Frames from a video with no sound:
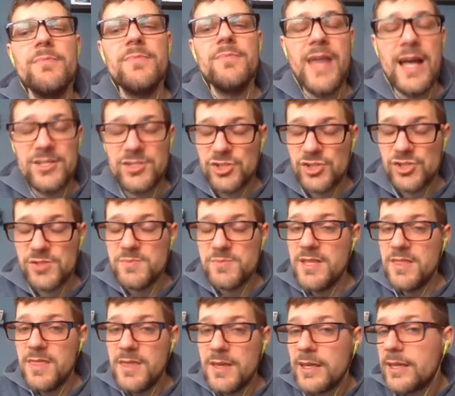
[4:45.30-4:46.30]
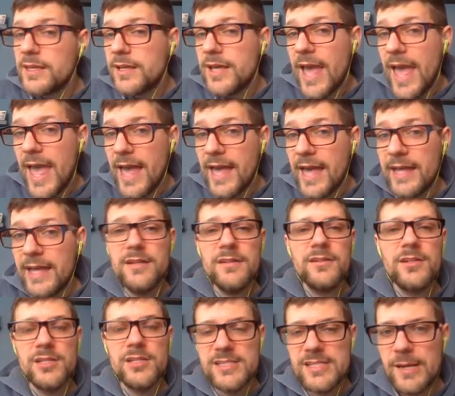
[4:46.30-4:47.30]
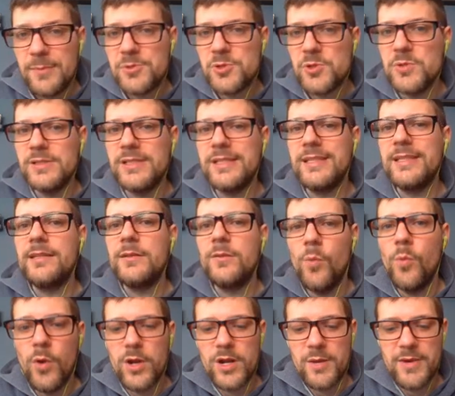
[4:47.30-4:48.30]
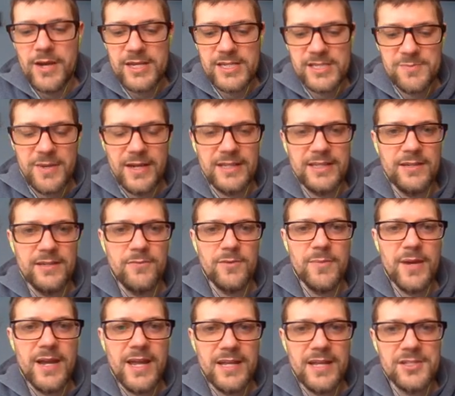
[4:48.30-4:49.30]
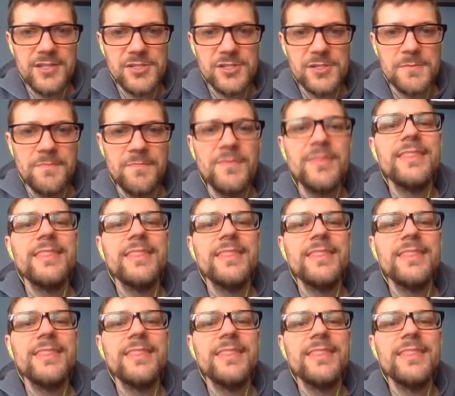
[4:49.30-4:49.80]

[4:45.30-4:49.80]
That's just me thinking ahead conceptually. What am I expecting for my answer?